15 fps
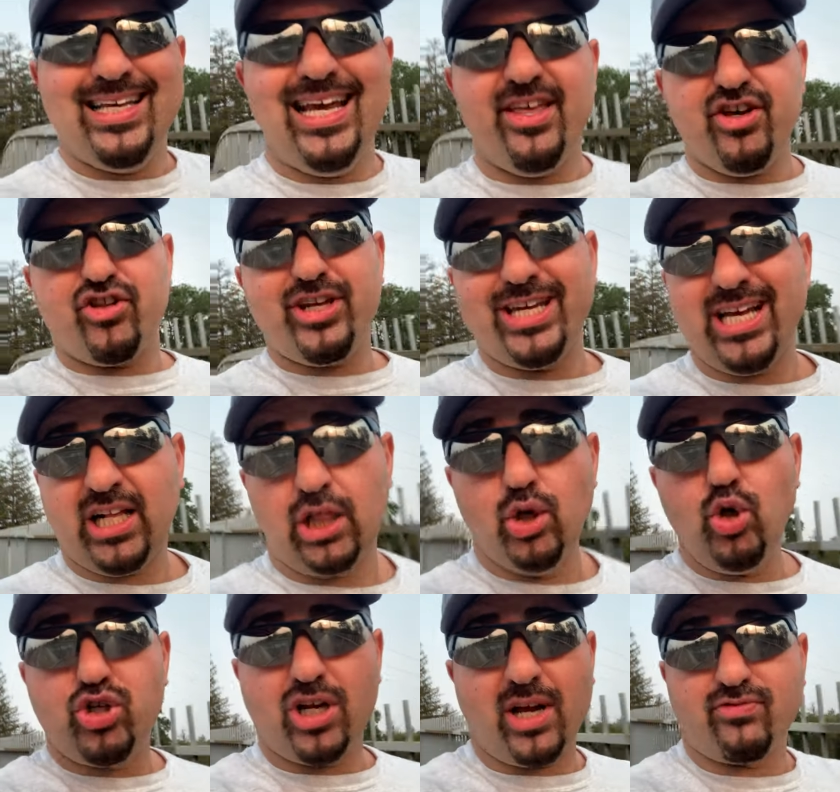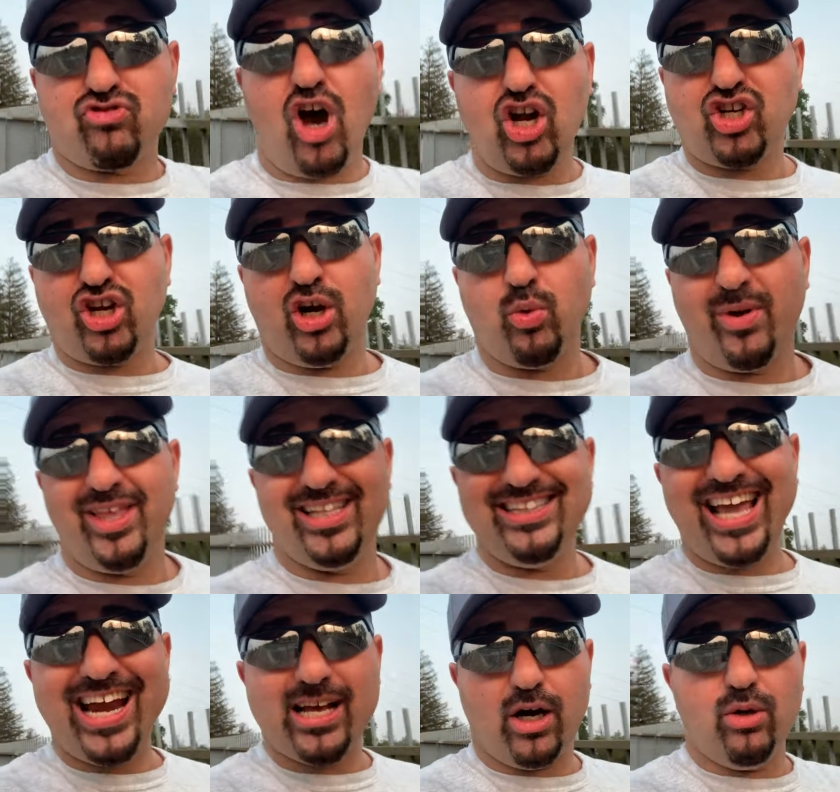either the inclusion of Russia within
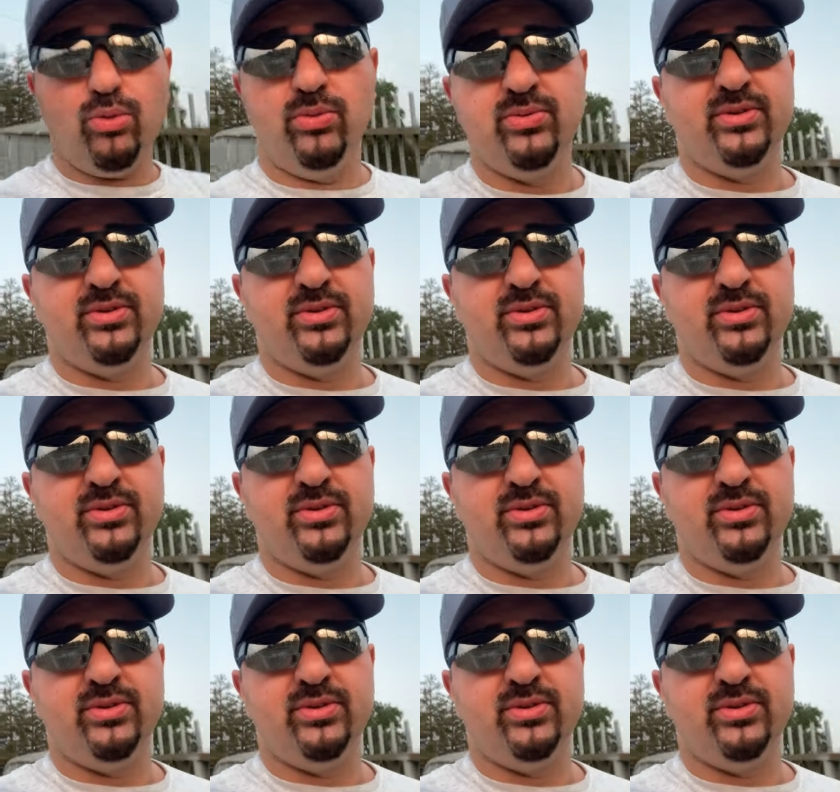NATO